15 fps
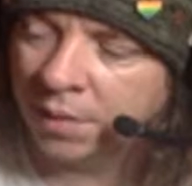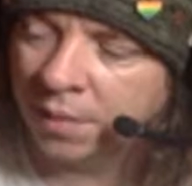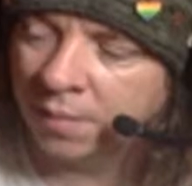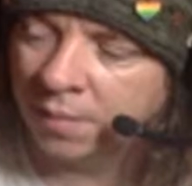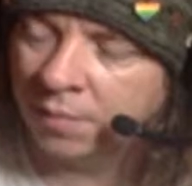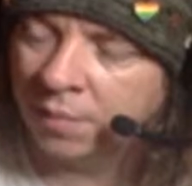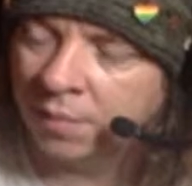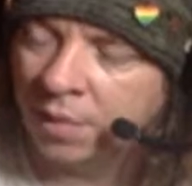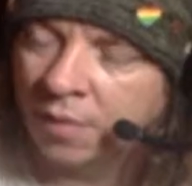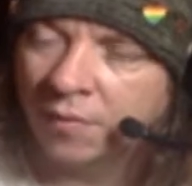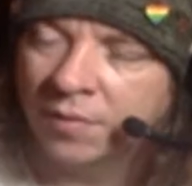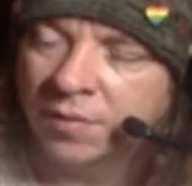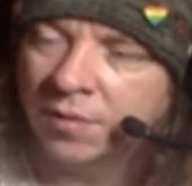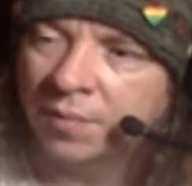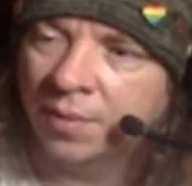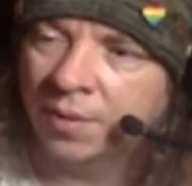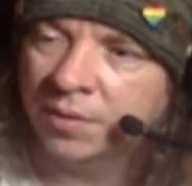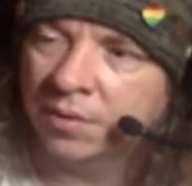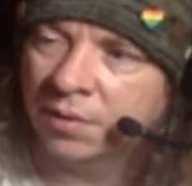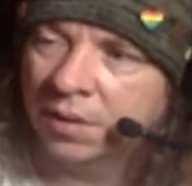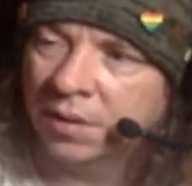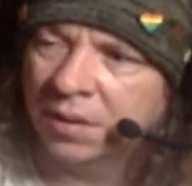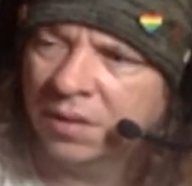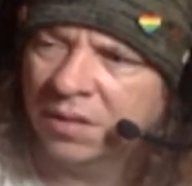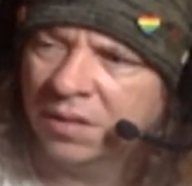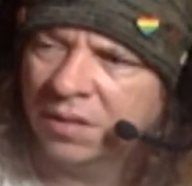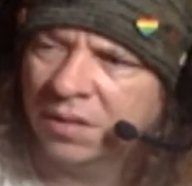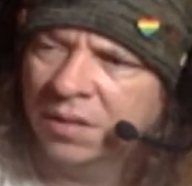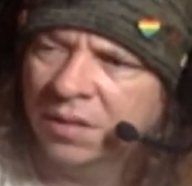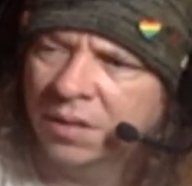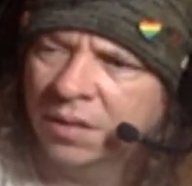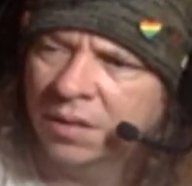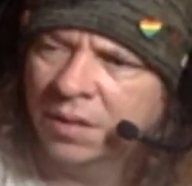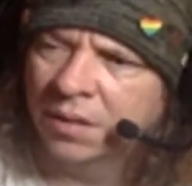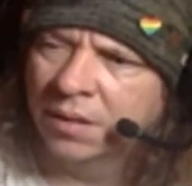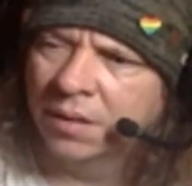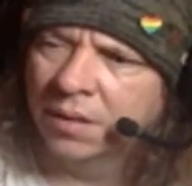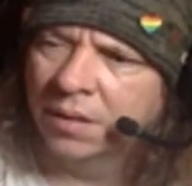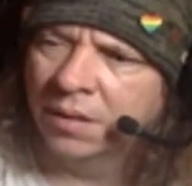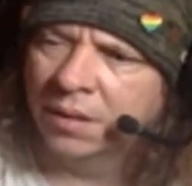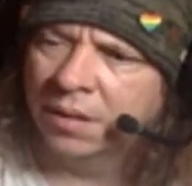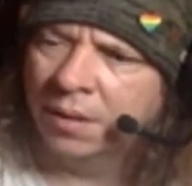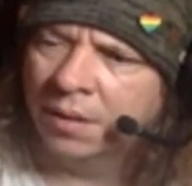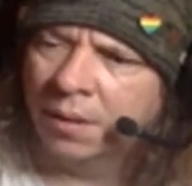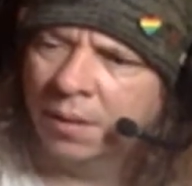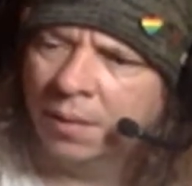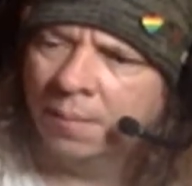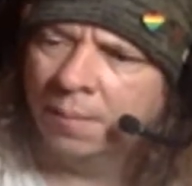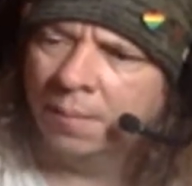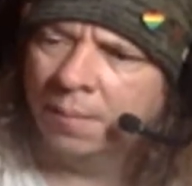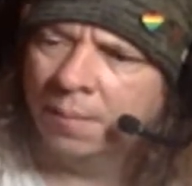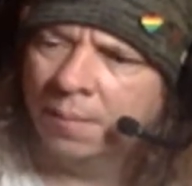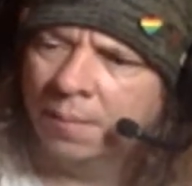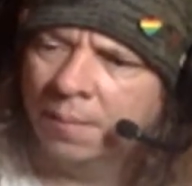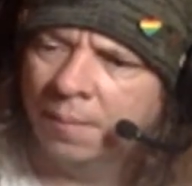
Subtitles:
Well, always depressing, I guess. Um,